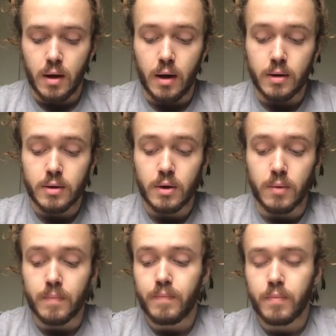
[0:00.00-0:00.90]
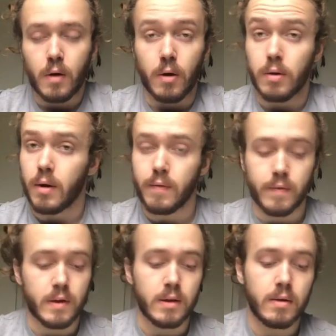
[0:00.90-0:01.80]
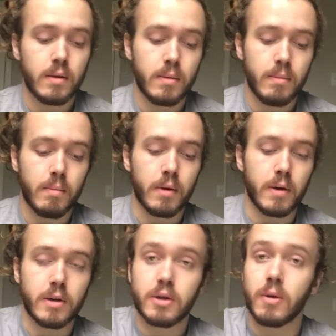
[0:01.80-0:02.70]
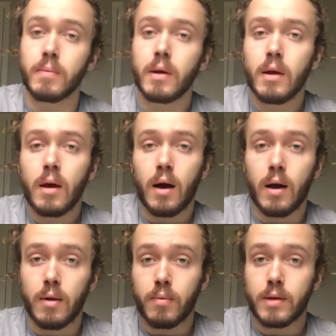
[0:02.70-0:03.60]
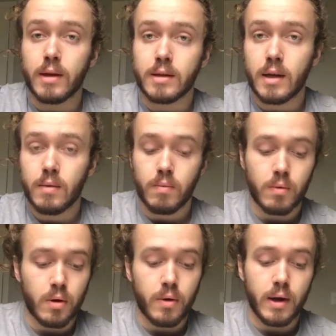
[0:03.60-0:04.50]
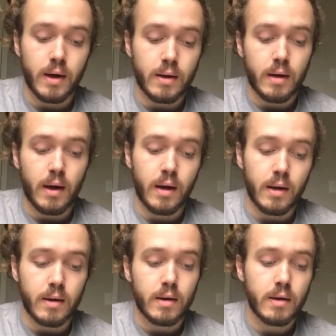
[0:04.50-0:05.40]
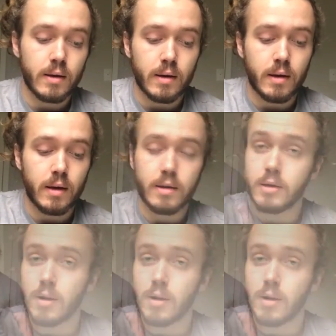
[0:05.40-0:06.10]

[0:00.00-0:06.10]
Or that 15-minute range. So with that said, we'll go ahead and get